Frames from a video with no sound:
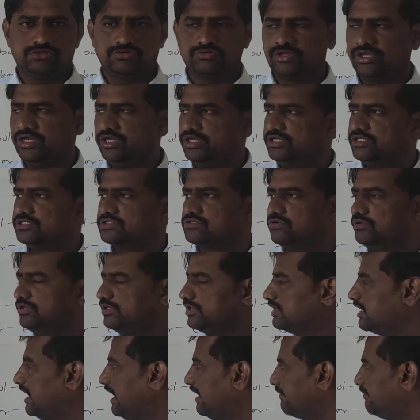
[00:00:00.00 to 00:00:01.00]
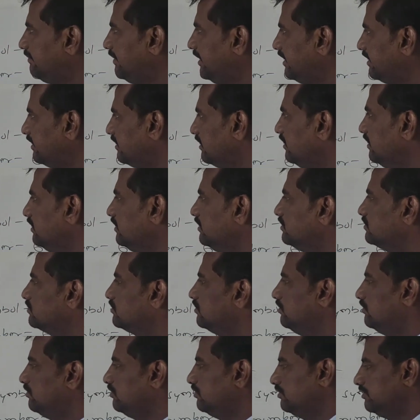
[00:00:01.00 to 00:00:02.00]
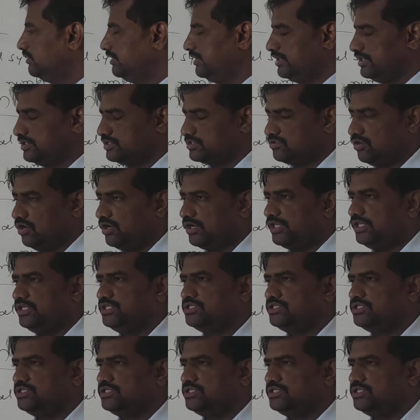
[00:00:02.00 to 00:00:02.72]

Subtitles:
Okay, so in carbon, so it is not